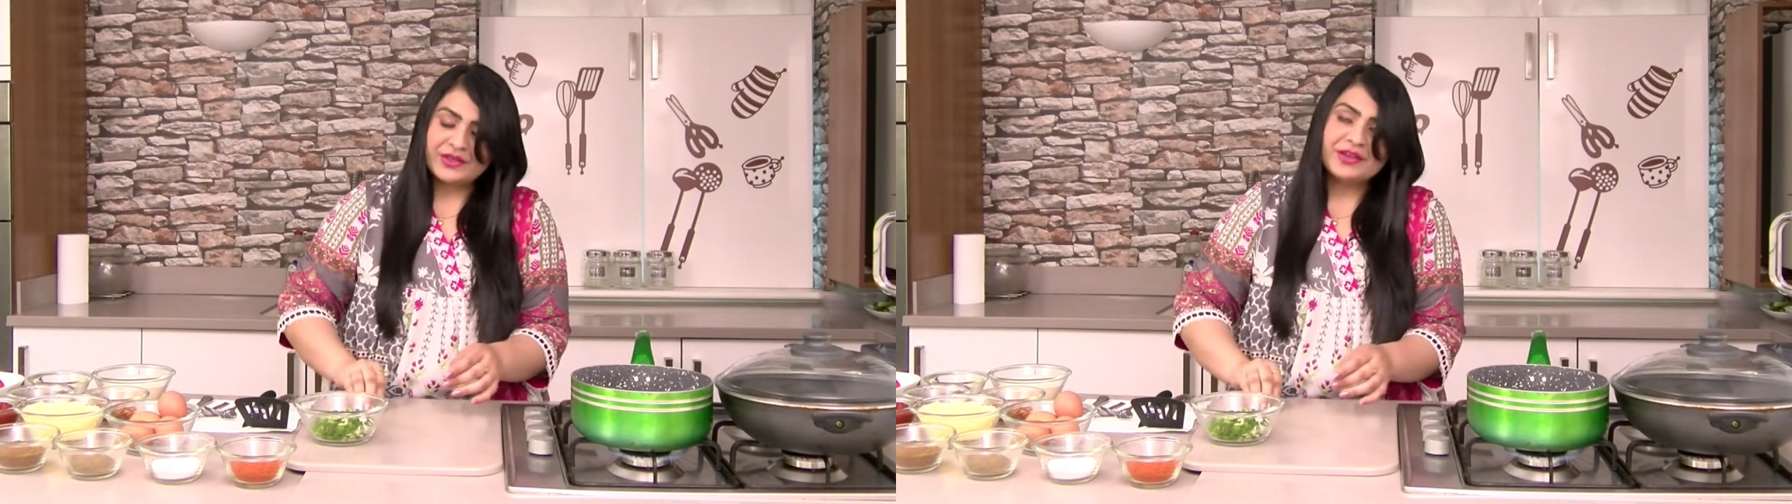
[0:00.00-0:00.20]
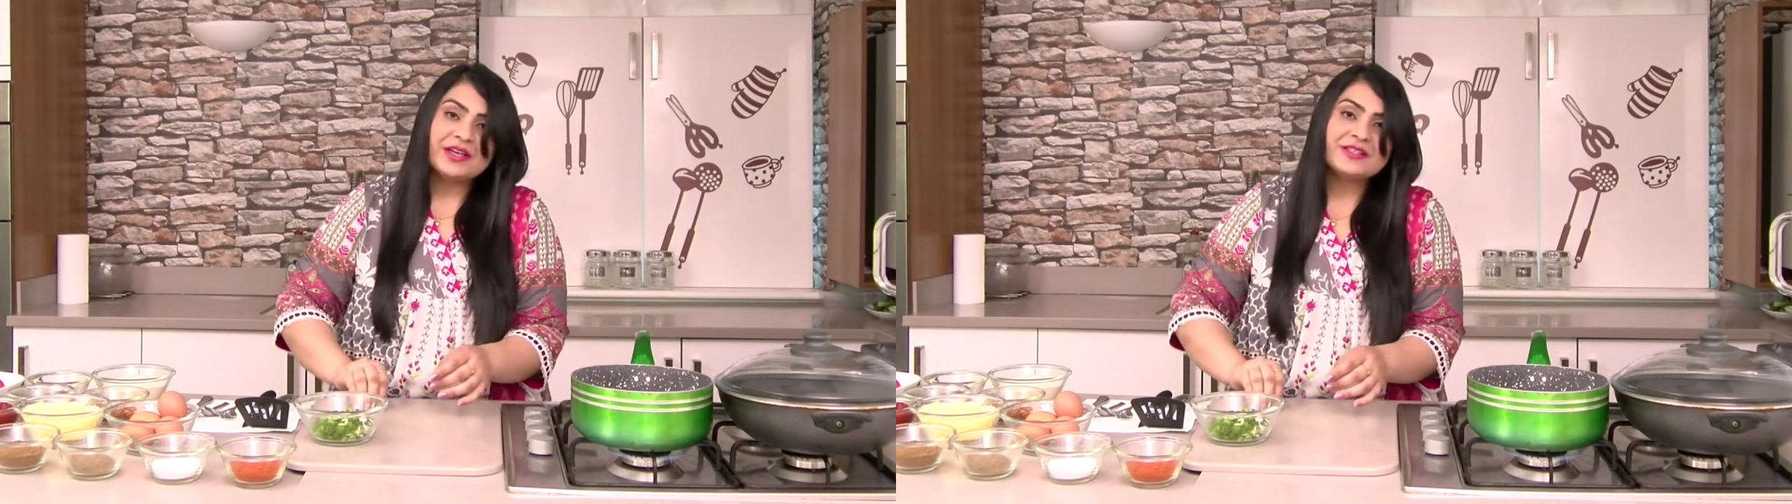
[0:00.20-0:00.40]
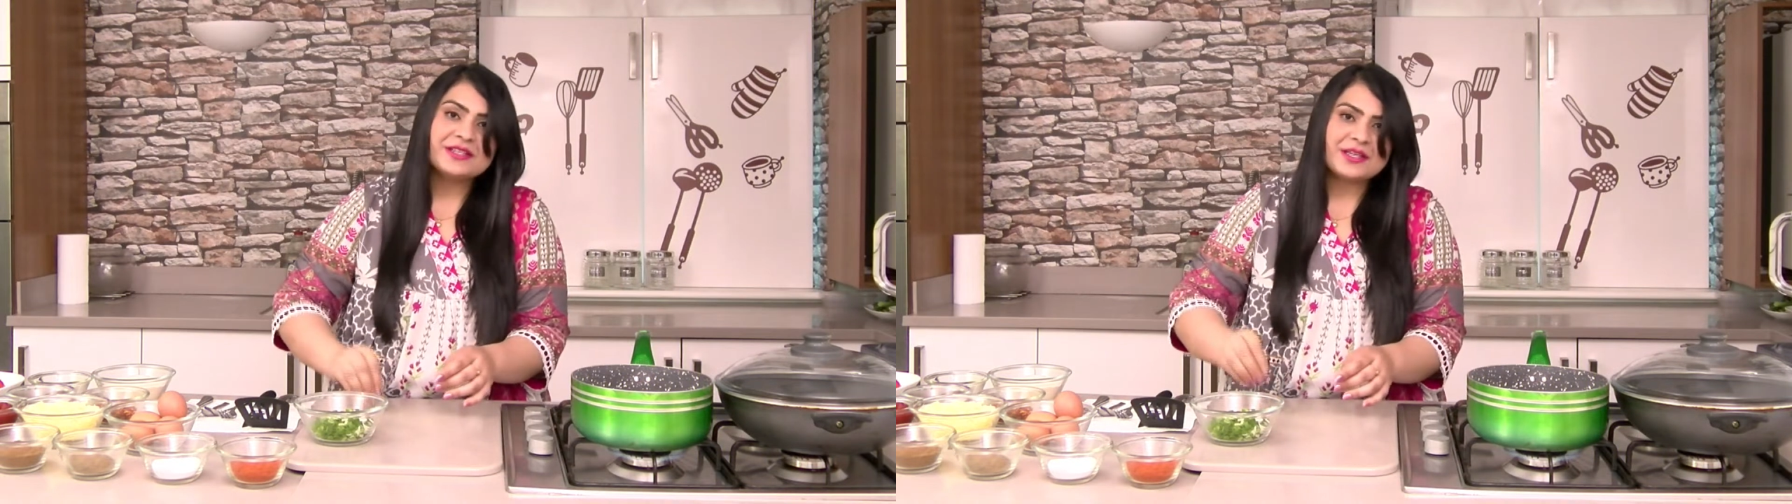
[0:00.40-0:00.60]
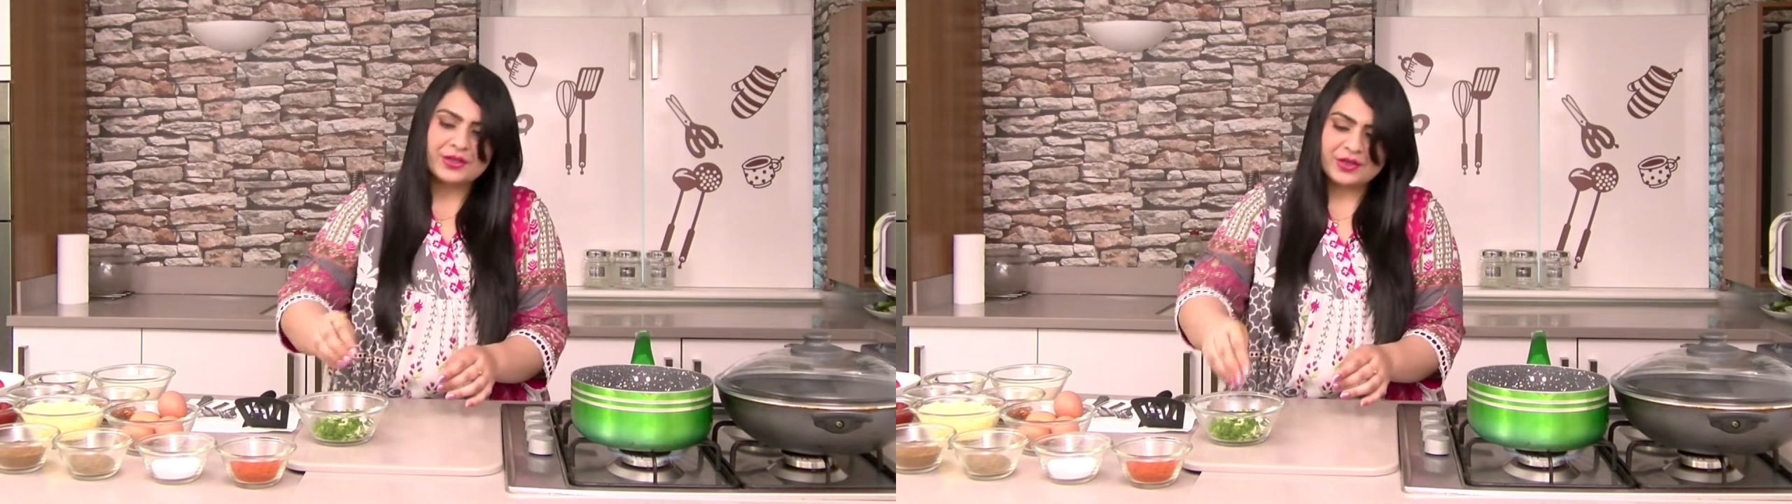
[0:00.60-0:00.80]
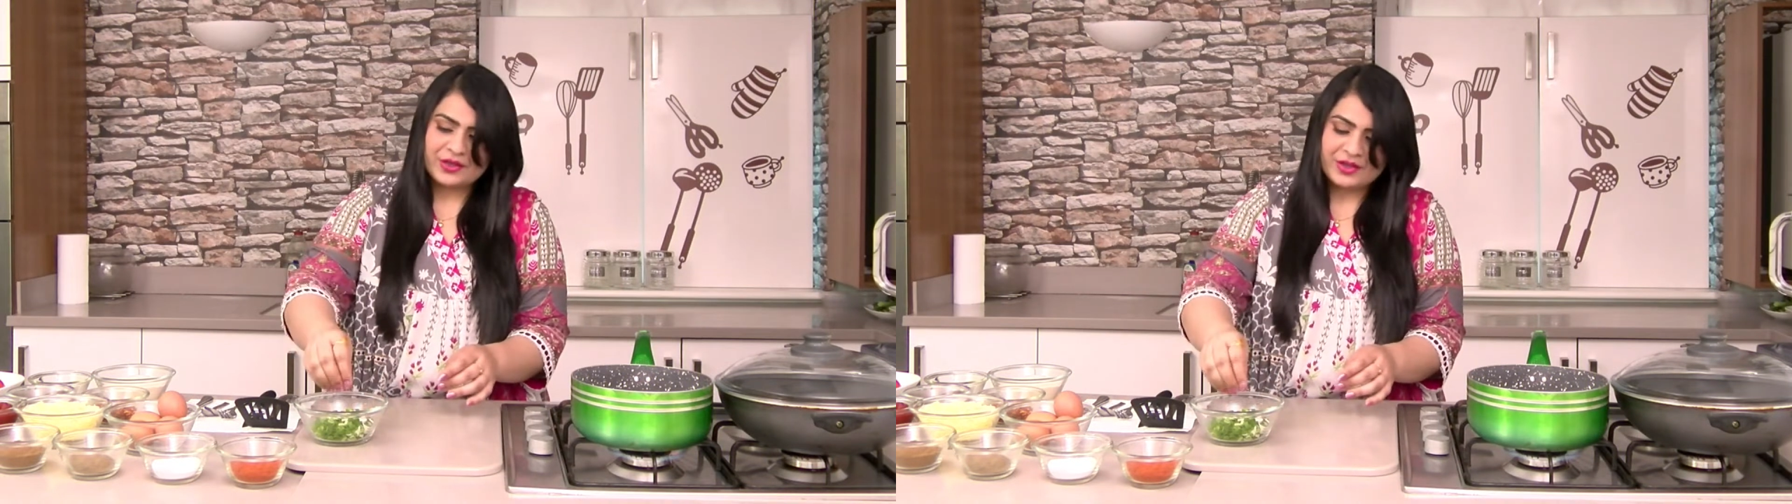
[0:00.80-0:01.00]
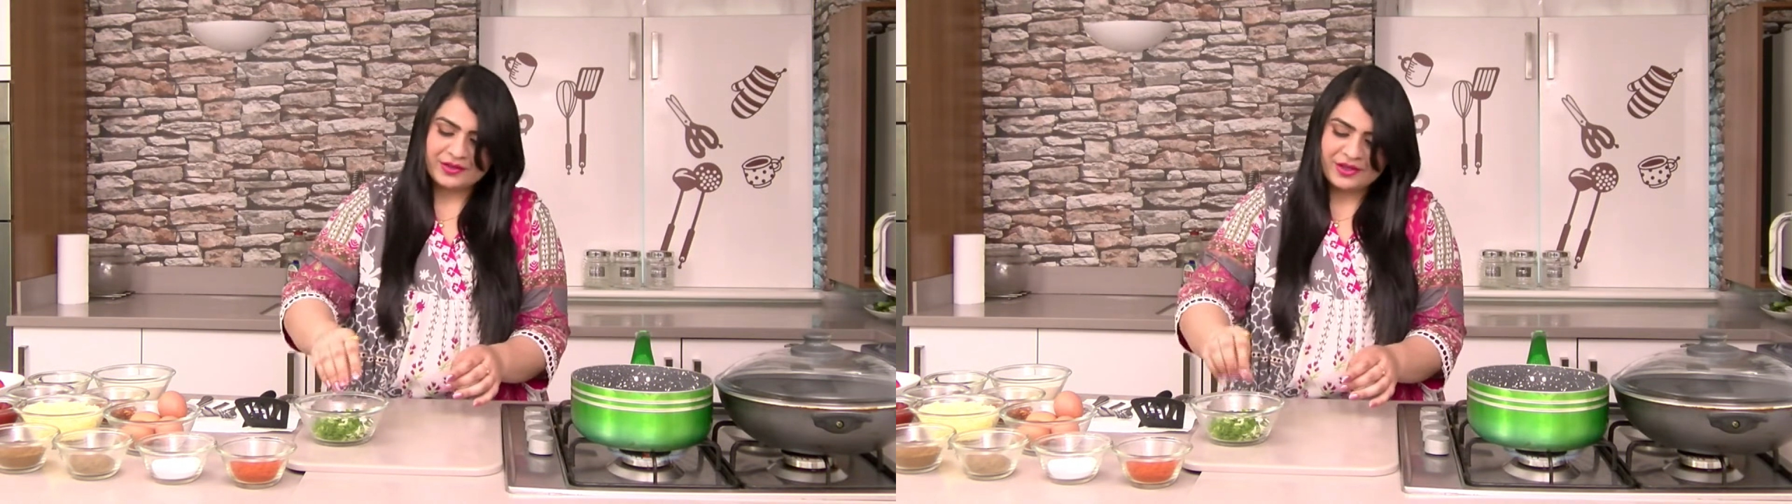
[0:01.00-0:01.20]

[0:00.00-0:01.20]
kids in cooking,